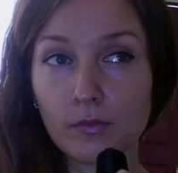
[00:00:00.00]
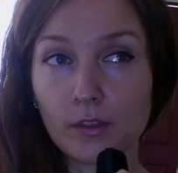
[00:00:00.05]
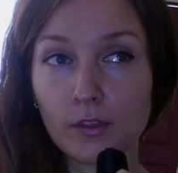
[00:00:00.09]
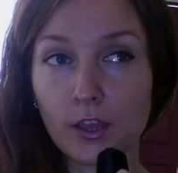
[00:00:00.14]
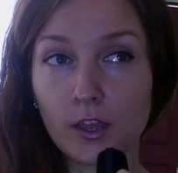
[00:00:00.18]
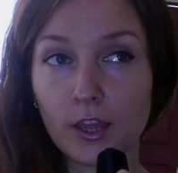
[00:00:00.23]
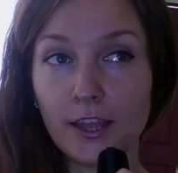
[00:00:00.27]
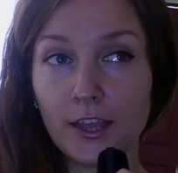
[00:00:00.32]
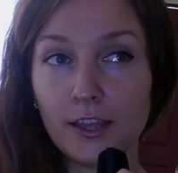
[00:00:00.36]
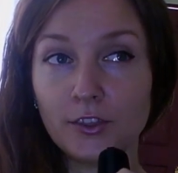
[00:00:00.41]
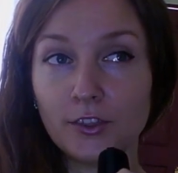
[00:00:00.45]

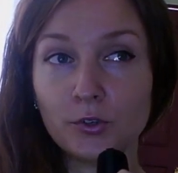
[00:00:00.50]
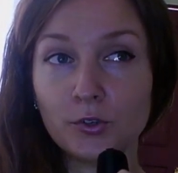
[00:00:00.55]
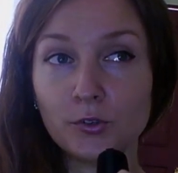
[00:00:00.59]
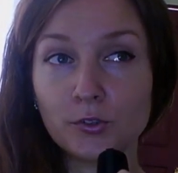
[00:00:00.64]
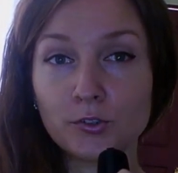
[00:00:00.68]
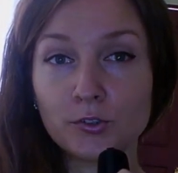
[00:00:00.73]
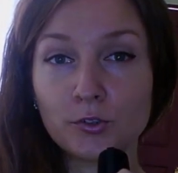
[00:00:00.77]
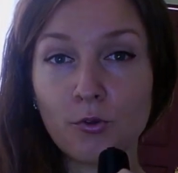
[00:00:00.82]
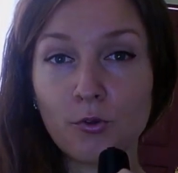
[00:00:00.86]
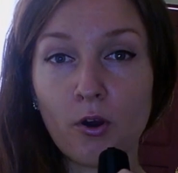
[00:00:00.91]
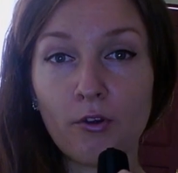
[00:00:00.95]
and
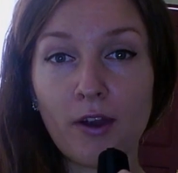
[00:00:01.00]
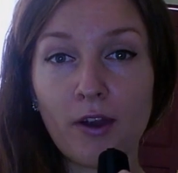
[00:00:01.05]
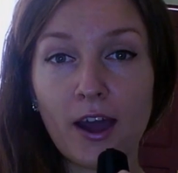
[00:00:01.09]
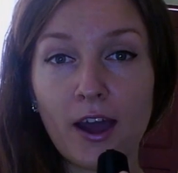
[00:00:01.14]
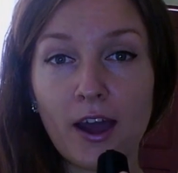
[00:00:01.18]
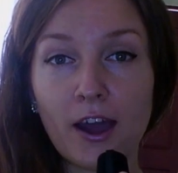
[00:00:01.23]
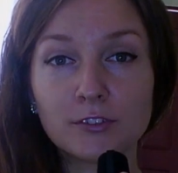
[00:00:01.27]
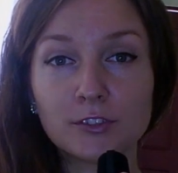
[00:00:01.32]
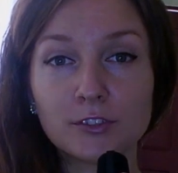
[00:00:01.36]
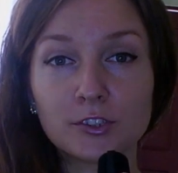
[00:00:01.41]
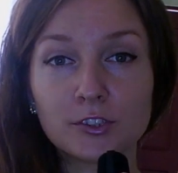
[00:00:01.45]
those who are
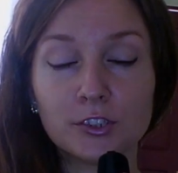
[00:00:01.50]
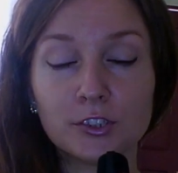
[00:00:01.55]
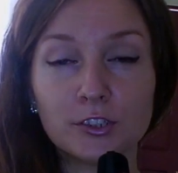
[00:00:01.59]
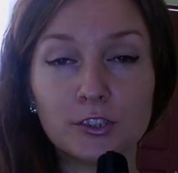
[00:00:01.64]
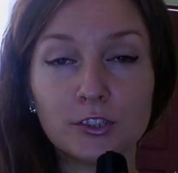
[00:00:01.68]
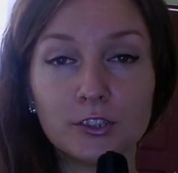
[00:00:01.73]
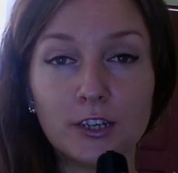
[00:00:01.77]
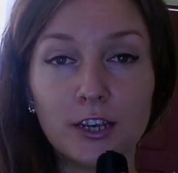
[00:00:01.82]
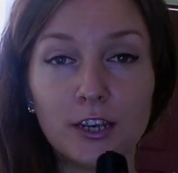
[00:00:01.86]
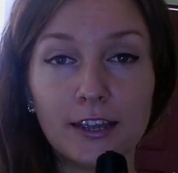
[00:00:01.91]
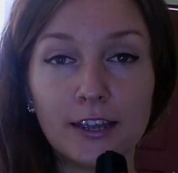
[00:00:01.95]

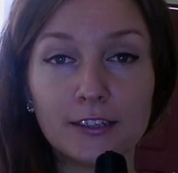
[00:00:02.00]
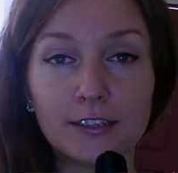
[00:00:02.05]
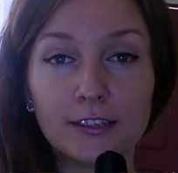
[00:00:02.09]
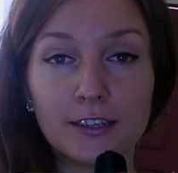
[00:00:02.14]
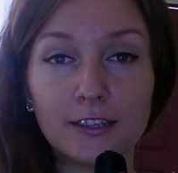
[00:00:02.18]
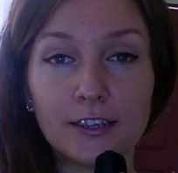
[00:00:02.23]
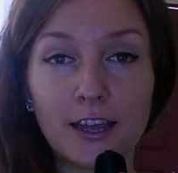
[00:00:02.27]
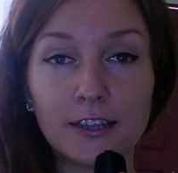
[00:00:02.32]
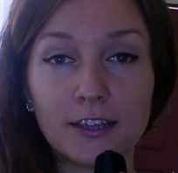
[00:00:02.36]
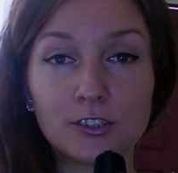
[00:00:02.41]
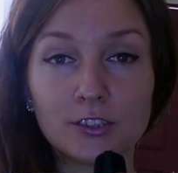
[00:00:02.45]
after like
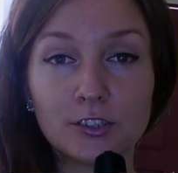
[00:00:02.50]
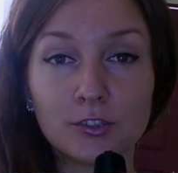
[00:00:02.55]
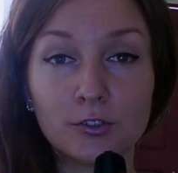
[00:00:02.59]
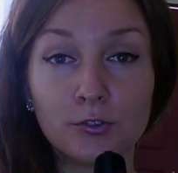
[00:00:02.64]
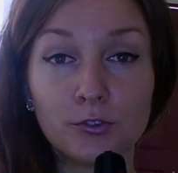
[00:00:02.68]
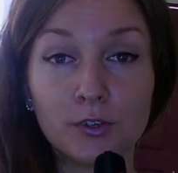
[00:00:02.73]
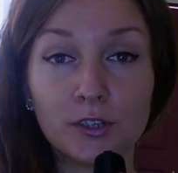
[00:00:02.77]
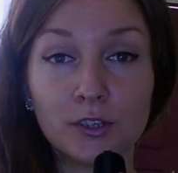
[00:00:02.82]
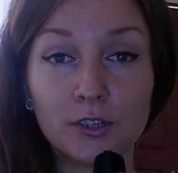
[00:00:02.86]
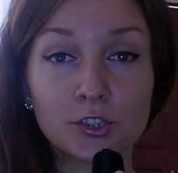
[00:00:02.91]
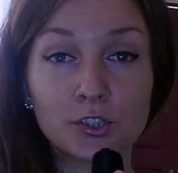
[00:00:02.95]
getting
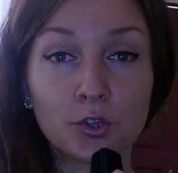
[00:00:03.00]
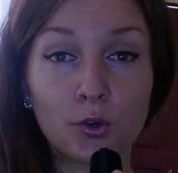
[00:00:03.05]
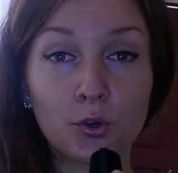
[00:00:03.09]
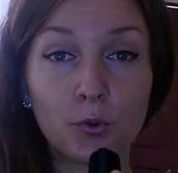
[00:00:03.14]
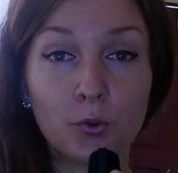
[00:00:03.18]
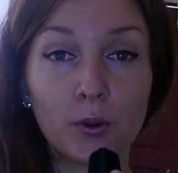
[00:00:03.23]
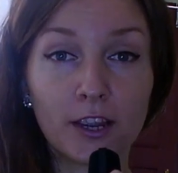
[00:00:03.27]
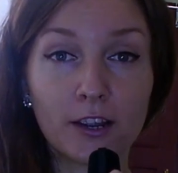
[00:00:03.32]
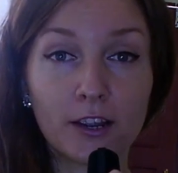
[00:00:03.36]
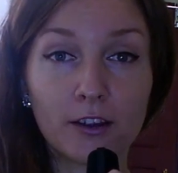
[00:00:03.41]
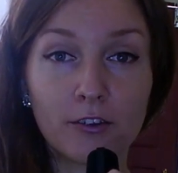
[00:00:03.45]
rich
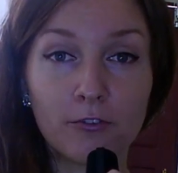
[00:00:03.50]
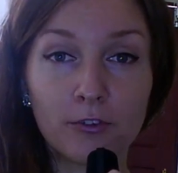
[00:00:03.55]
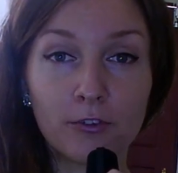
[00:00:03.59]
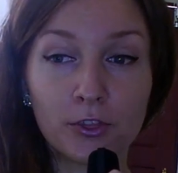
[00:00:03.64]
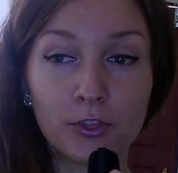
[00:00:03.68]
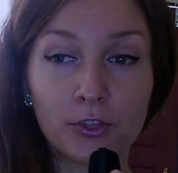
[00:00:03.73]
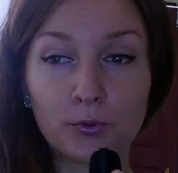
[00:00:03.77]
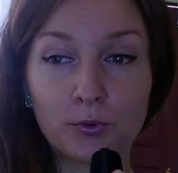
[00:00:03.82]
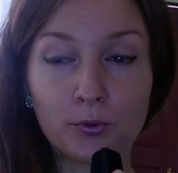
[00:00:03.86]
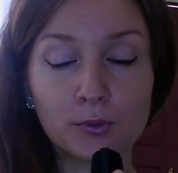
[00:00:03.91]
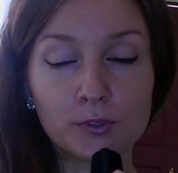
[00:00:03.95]
quick
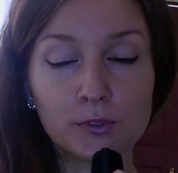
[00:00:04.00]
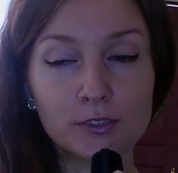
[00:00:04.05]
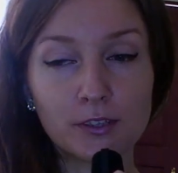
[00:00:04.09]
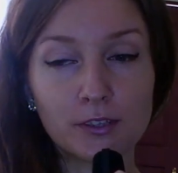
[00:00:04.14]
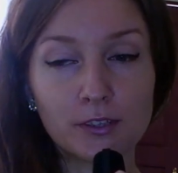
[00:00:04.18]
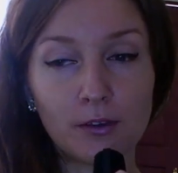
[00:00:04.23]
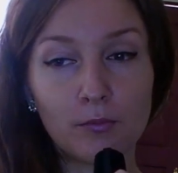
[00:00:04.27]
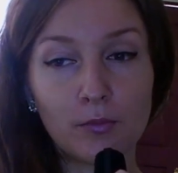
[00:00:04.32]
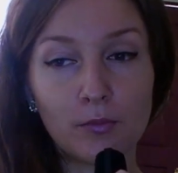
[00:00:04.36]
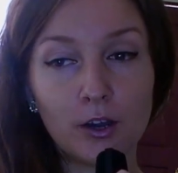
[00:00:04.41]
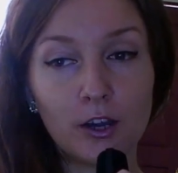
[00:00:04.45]
through
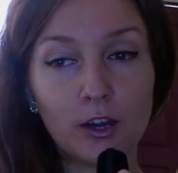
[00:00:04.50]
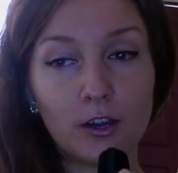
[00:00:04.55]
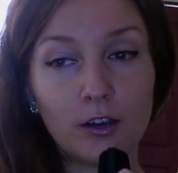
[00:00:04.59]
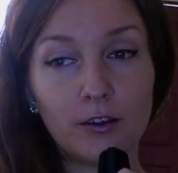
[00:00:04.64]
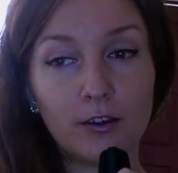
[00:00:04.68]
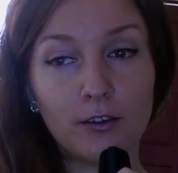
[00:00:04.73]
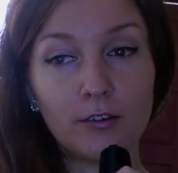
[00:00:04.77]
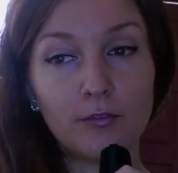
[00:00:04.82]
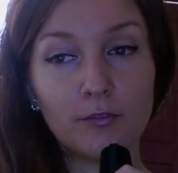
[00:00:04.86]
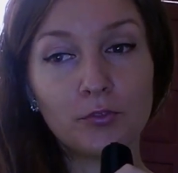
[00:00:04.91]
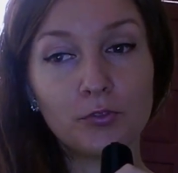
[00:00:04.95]

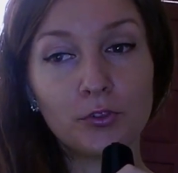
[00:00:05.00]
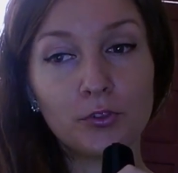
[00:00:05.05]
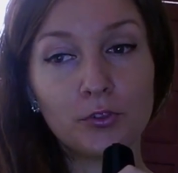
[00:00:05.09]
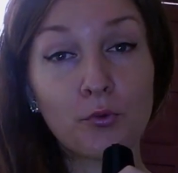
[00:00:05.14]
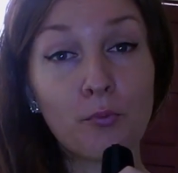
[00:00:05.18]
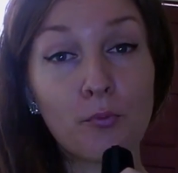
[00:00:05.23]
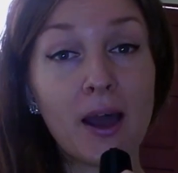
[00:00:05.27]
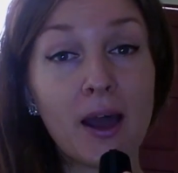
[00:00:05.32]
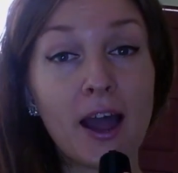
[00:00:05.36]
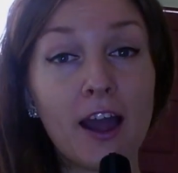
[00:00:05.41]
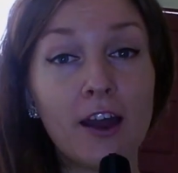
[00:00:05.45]
through
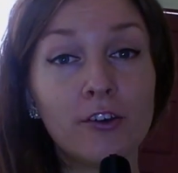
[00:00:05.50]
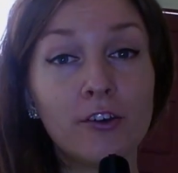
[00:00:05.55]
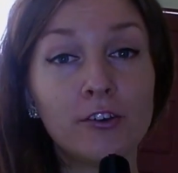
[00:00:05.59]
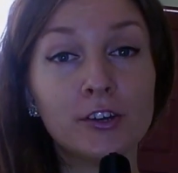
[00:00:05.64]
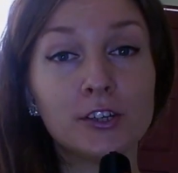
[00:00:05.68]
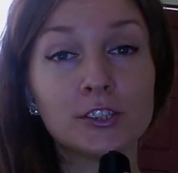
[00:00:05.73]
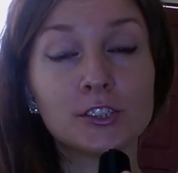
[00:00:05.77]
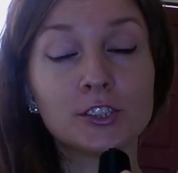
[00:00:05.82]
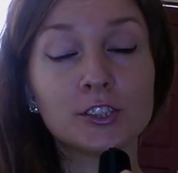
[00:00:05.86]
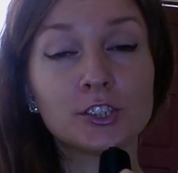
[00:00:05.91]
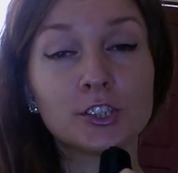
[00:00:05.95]

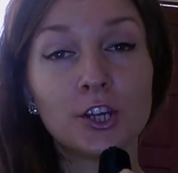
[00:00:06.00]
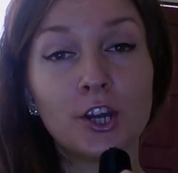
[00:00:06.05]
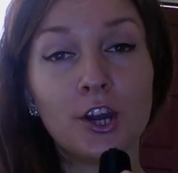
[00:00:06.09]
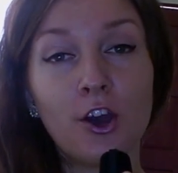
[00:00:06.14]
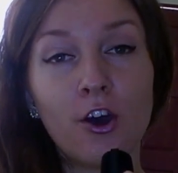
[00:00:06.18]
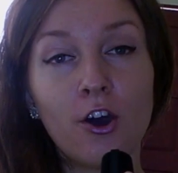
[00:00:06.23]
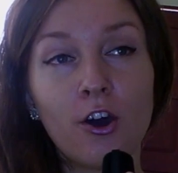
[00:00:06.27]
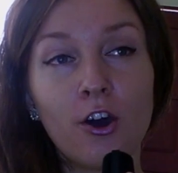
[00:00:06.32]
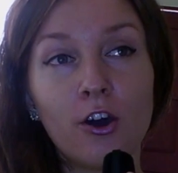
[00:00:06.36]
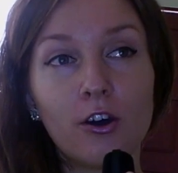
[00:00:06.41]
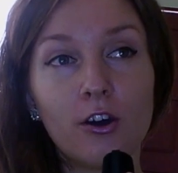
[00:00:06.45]
marriage
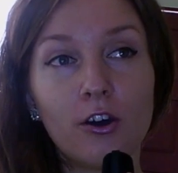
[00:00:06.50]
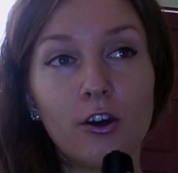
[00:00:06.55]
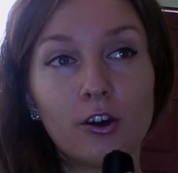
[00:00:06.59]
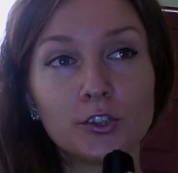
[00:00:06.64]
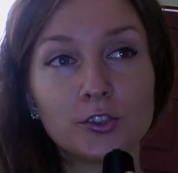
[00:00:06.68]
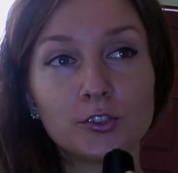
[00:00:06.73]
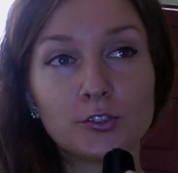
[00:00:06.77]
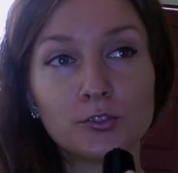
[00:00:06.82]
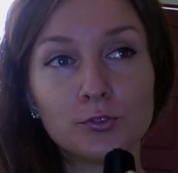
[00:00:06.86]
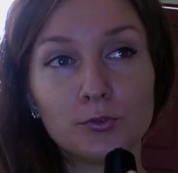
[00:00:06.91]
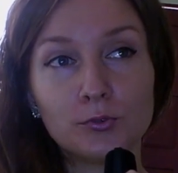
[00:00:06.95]

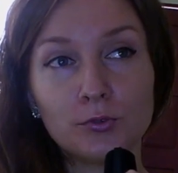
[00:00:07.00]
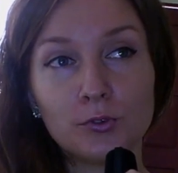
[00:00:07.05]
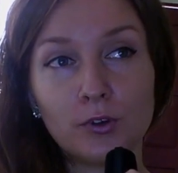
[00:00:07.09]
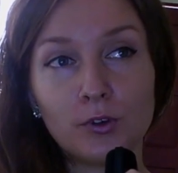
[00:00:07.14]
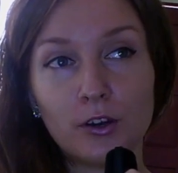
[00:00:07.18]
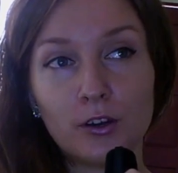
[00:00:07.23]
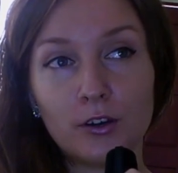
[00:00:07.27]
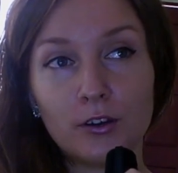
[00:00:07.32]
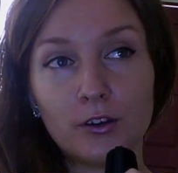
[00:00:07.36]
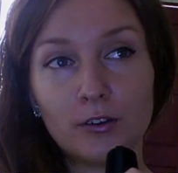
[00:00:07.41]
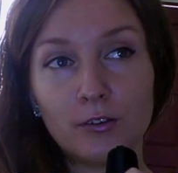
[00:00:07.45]
to
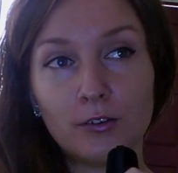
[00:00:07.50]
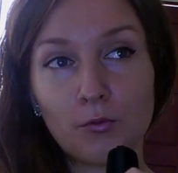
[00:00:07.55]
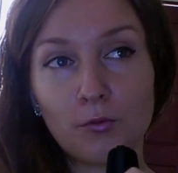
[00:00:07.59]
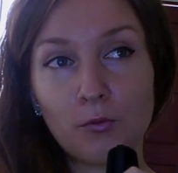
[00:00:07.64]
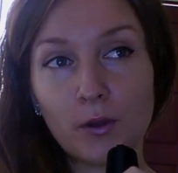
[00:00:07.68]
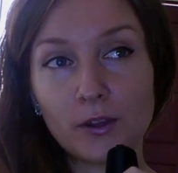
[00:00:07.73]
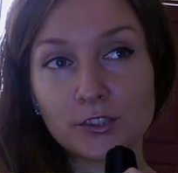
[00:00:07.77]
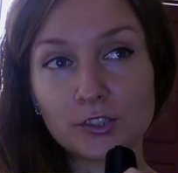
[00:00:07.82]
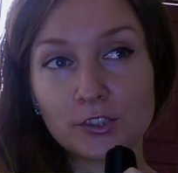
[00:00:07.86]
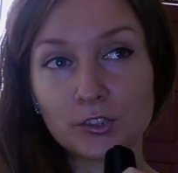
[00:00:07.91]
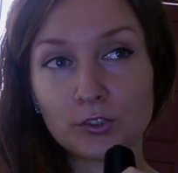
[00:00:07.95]
a
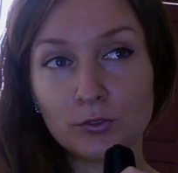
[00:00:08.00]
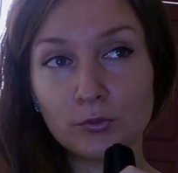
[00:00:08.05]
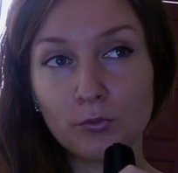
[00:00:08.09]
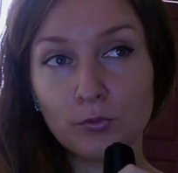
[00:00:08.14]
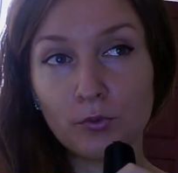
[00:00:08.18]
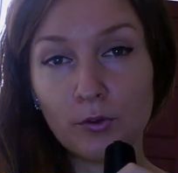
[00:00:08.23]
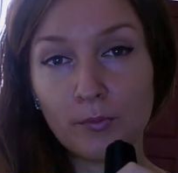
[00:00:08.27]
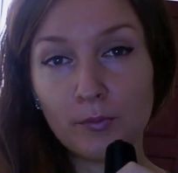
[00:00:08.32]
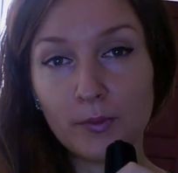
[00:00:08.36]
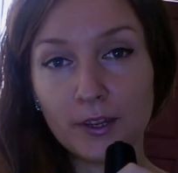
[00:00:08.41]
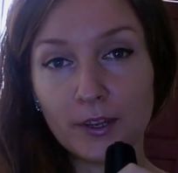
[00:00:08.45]
Western
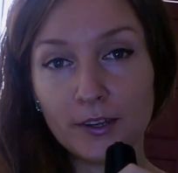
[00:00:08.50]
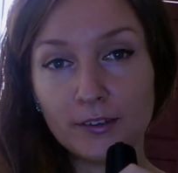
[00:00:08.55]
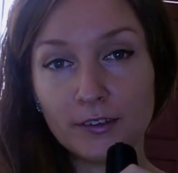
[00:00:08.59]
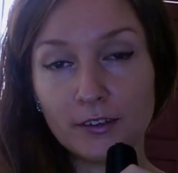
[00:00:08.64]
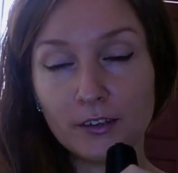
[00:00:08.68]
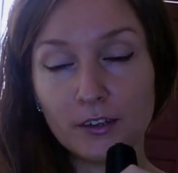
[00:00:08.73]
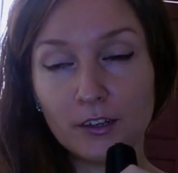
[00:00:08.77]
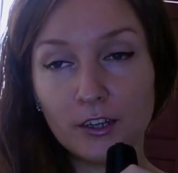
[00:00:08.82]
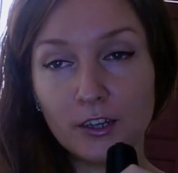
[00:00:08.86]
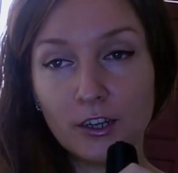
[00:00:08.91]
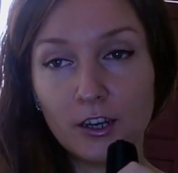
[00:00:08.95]

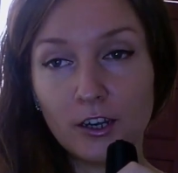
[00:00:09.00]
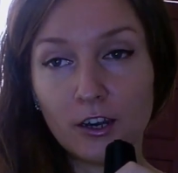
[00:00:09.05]
woman,